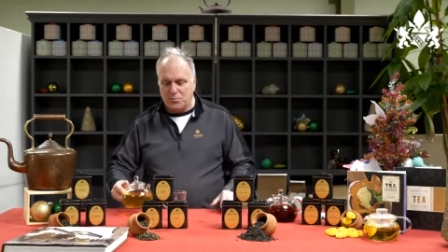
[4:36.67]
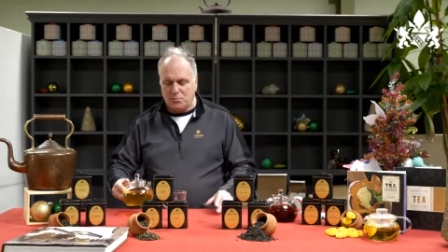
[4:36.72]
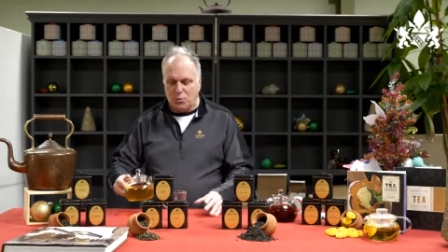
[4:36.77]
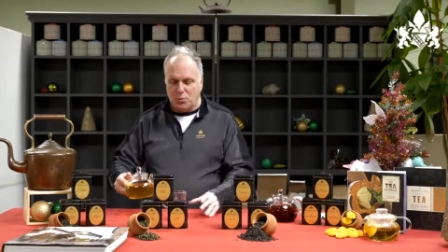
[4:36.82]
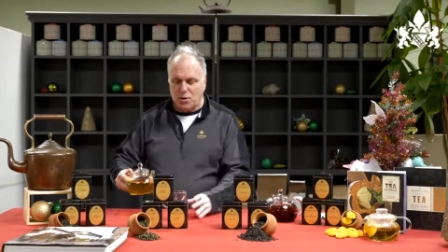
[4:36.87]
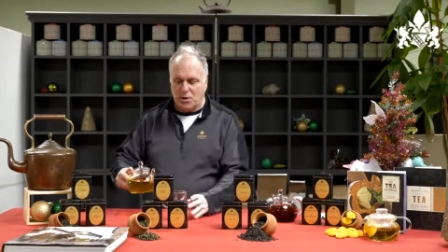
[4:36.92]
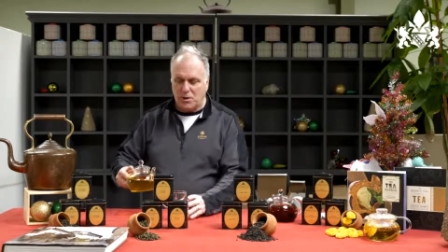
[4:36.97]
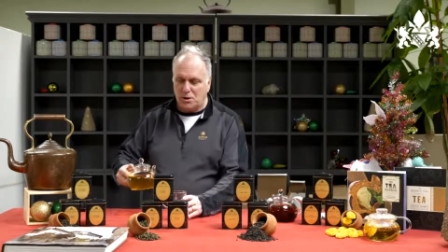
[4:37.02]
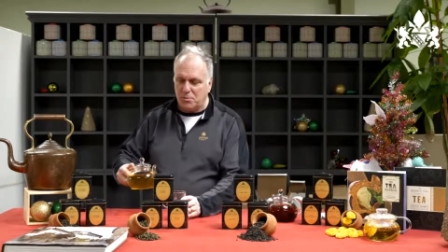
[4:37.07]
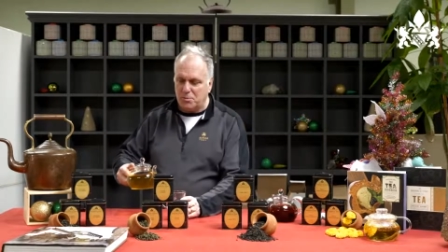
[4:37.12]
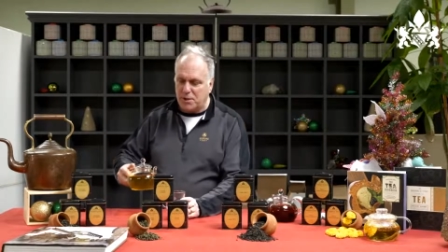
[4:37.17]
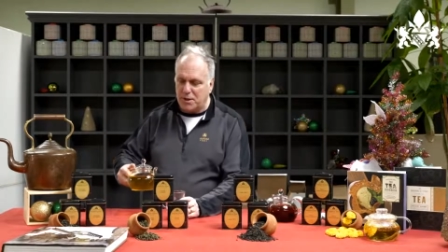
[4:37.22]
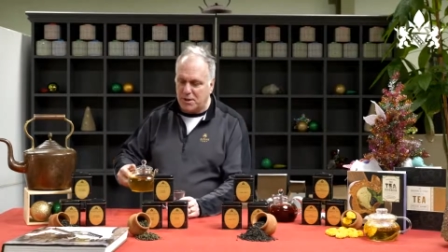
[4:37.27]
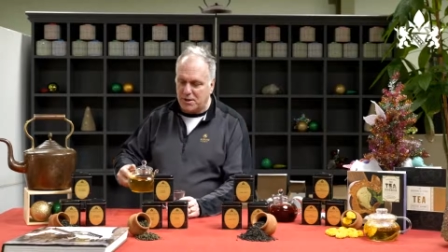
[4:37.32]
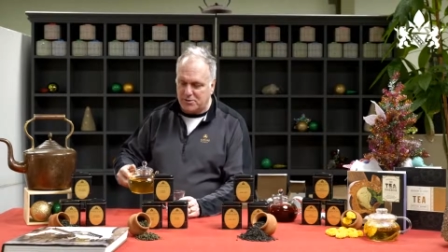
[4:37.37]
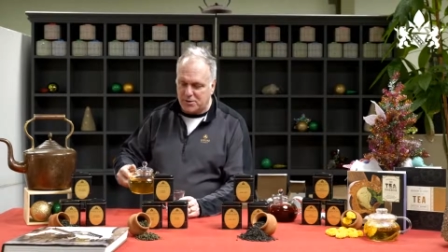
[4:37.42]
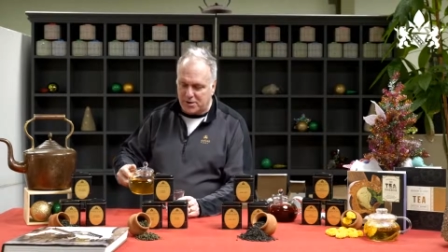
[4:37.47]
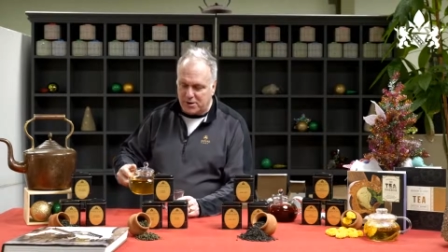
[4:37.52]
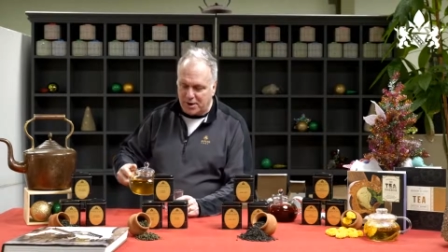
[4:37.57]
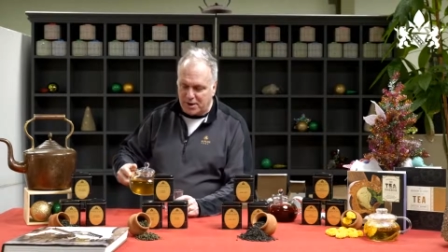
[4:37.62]
It's a nice
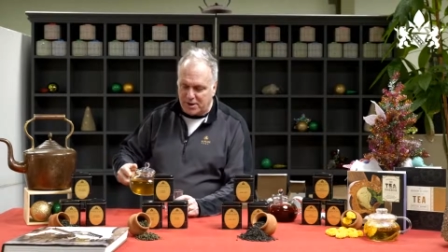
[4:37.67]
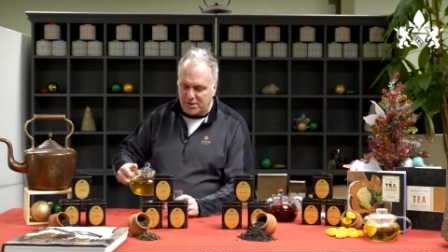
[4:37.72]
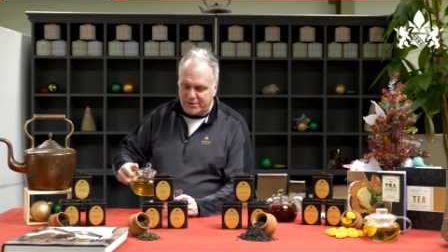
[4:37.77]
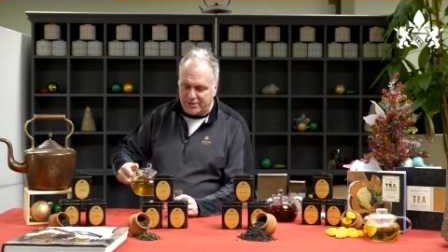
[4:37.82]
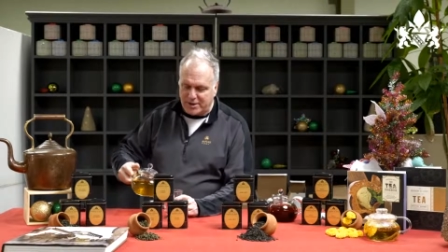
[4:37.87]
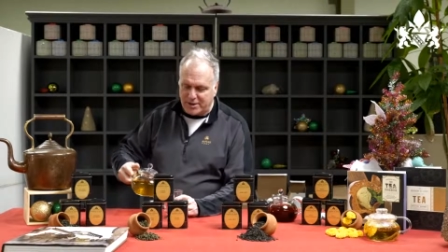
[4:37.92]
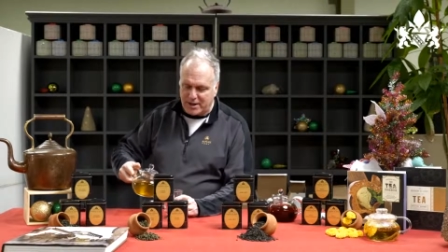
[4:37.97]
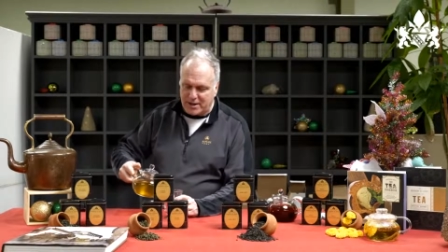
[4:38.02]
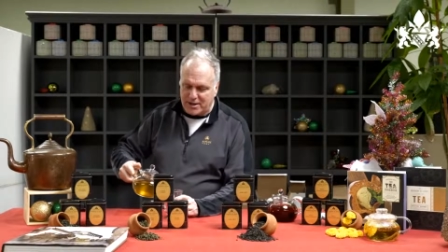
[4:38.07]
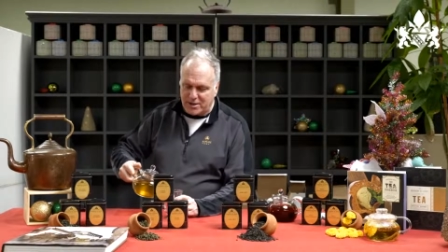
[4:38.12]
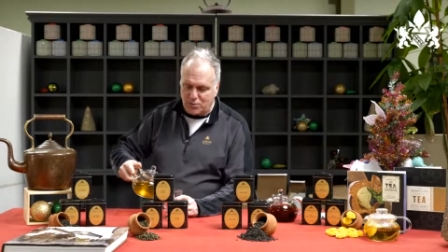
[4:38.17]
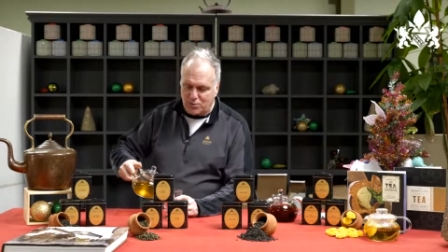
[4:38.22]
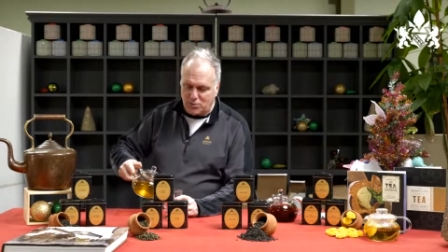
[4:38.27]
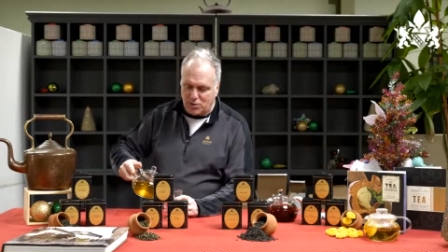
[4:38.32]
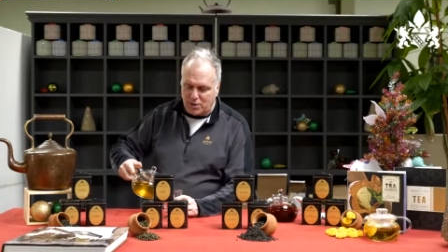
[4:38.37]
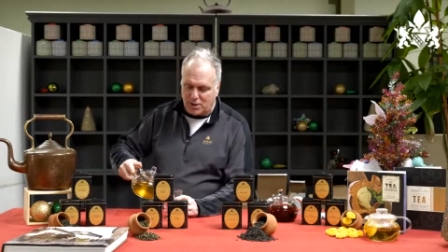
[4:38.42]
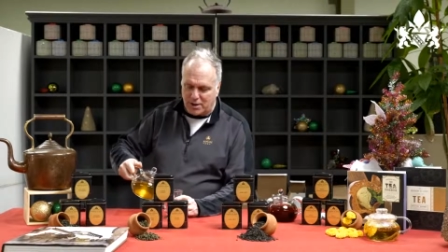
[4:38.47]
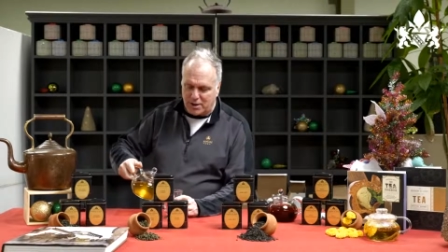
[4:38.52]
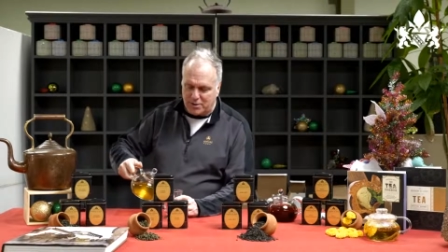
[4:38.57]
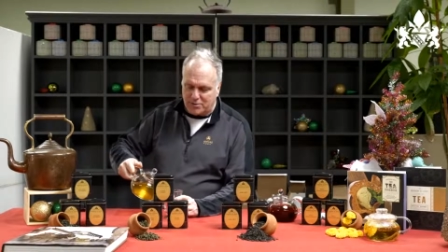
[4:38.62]
light oolong. It's one of
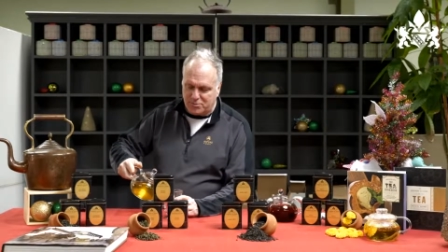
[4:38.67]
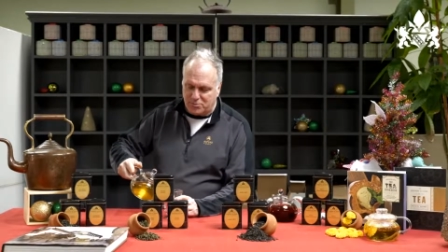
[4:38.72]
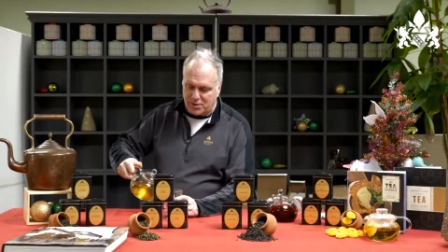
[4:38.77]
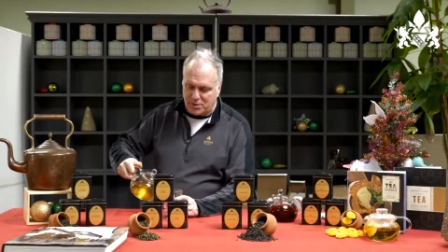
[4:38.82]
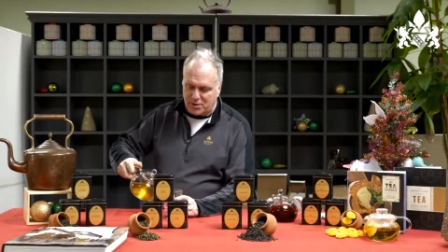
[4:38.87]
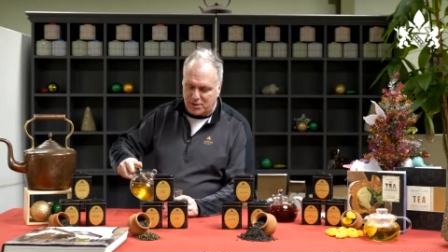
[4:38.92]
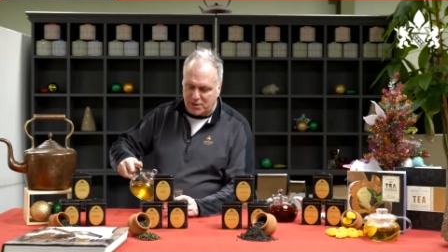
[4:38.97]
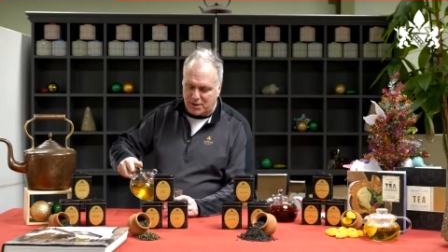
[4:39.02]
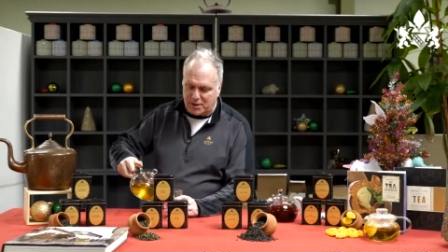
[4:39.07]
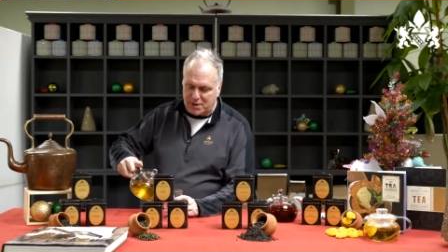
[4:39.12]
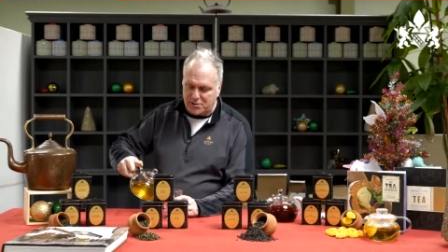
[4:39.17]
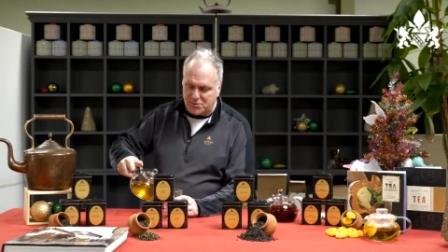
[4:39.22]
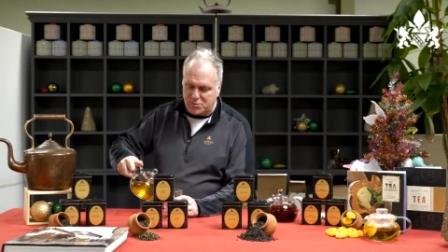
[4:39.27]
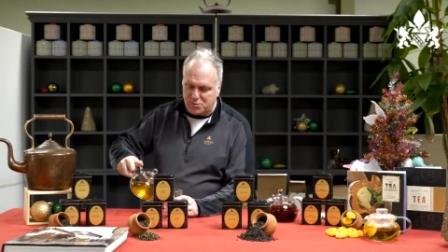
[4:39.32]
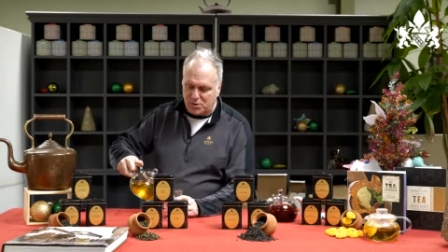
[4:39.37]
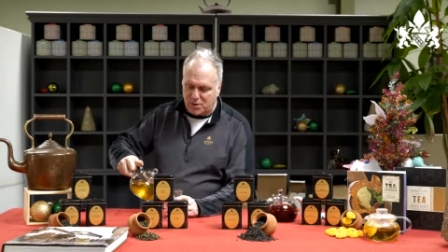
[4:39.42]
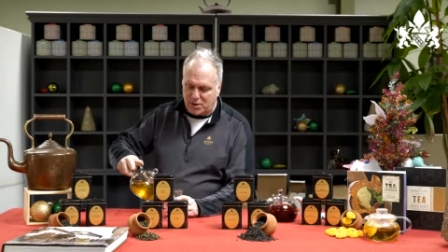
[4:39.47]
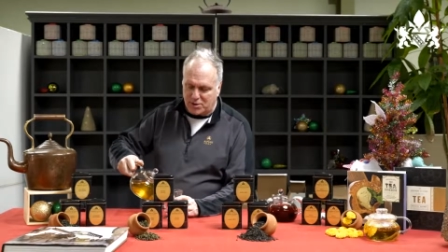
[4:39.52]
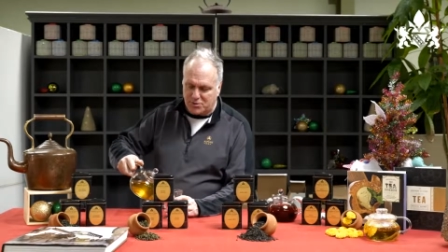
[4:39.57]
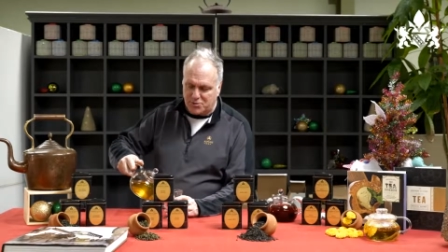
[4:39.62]
the lightest oolongs we
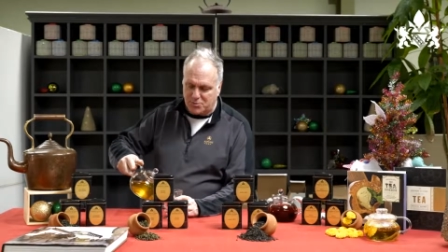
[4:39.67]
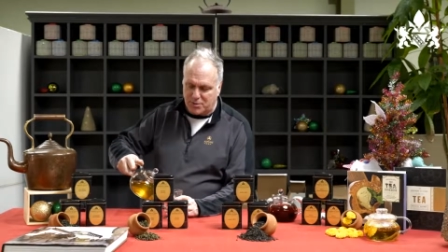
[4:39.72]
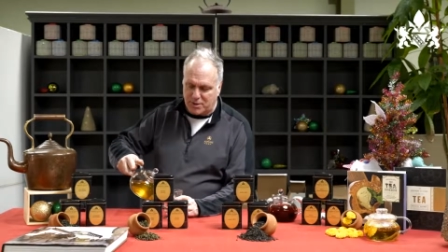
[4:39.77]
have.